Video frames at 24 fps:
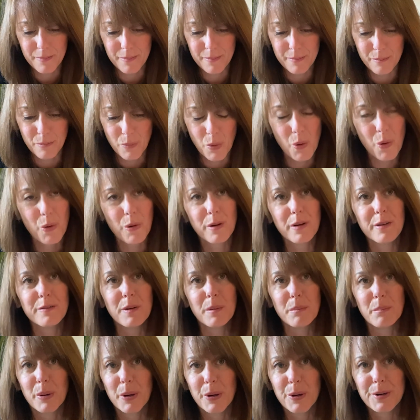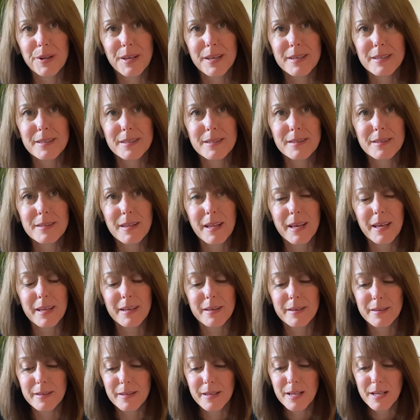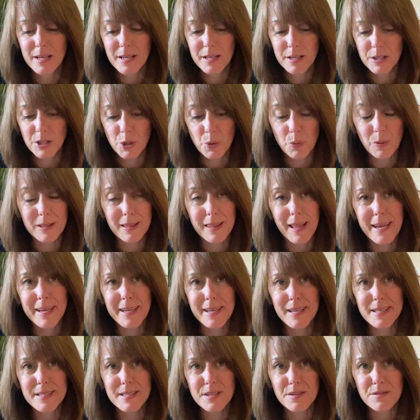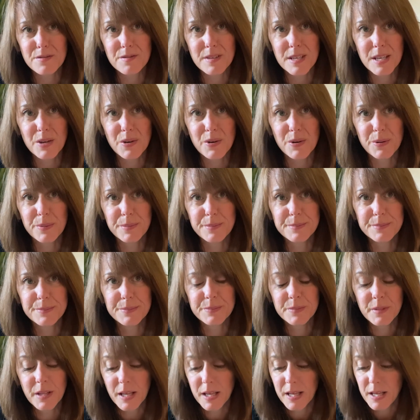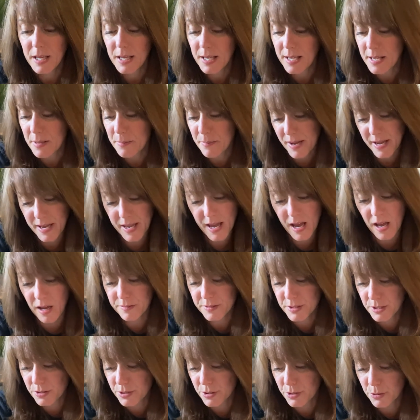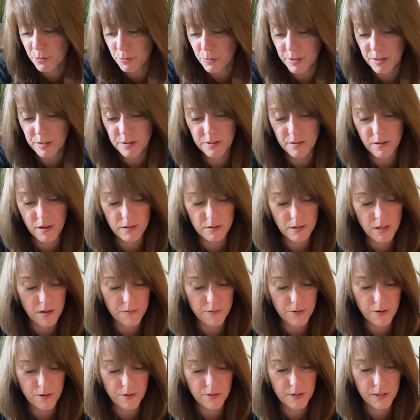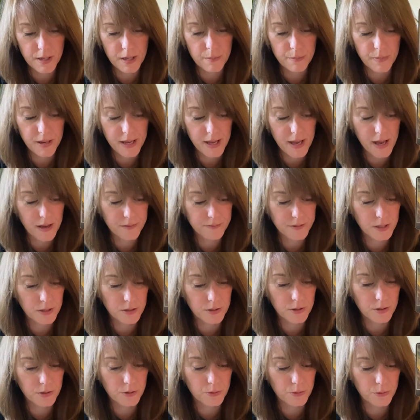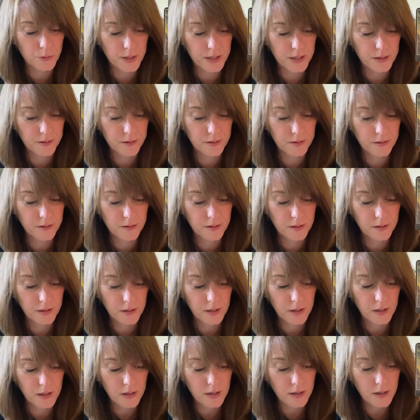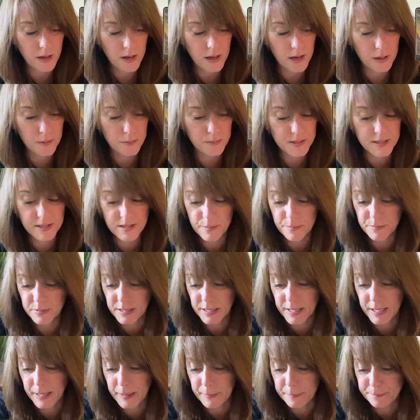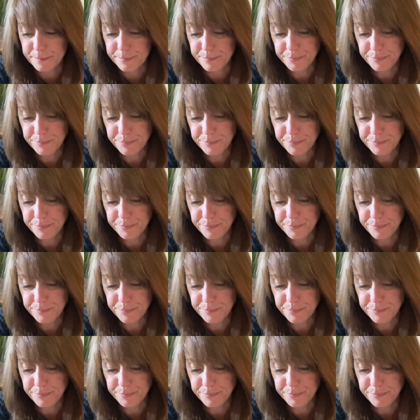more of a burden than you would like it to feel. It might have to do with a lover. It might have to do with simply